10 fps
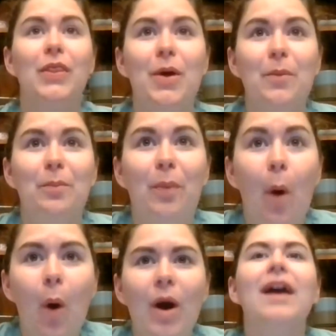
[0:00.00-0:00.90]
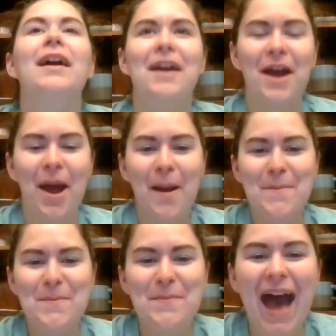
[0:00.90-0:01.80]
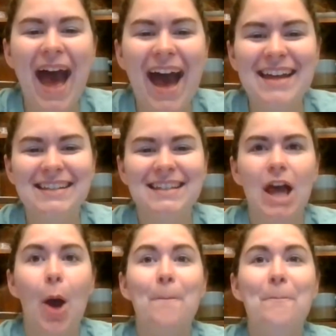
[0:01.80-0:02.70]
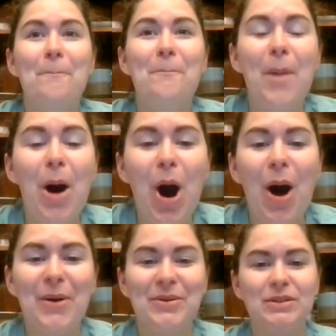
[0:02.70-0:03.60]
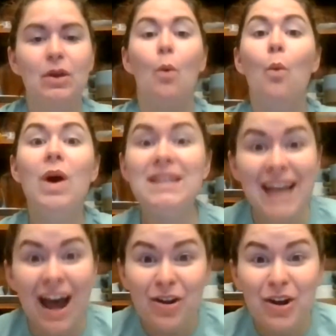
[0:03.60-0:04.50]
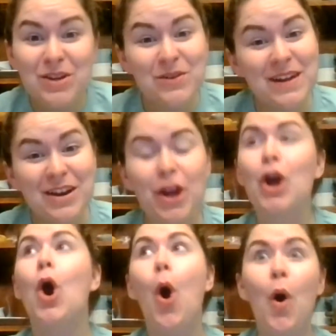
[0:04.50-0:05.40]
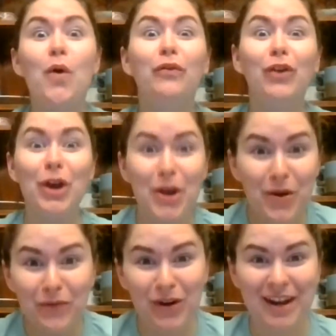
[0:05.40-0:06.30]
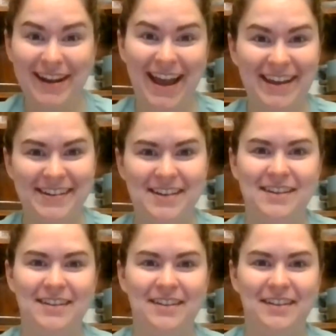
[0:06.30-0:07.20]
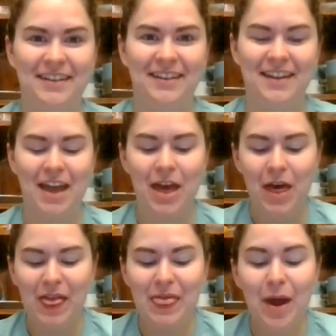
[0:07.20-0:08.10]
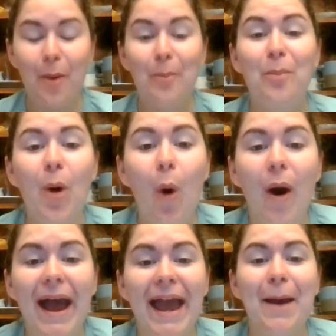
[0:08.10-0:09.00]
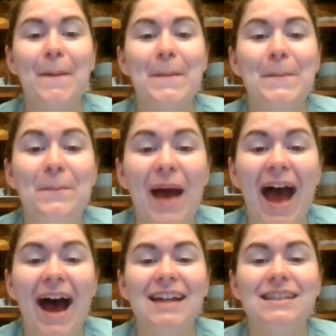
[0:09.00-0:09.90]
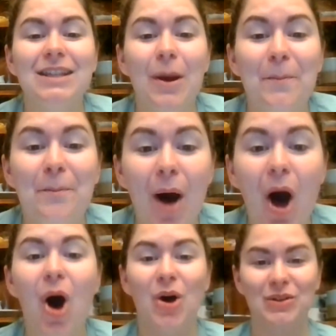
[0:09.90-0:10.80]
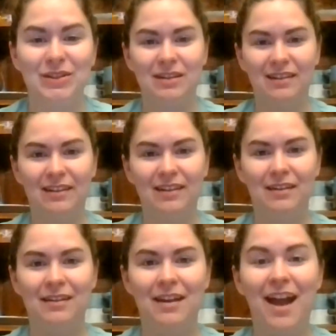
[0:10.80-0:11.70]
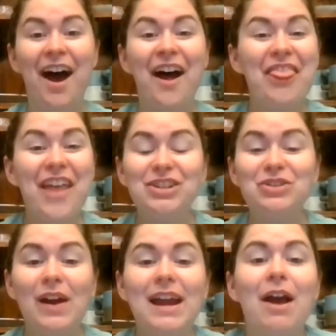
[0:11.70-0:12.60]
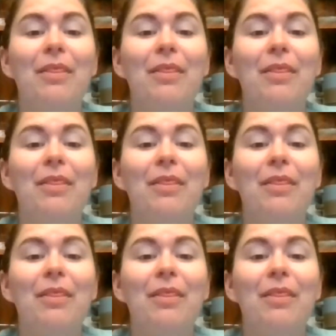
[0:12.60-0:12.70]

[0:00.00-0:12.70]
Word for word: The boy bats balls. What sound are you hearing over and over again? The boy bats balls. That's right.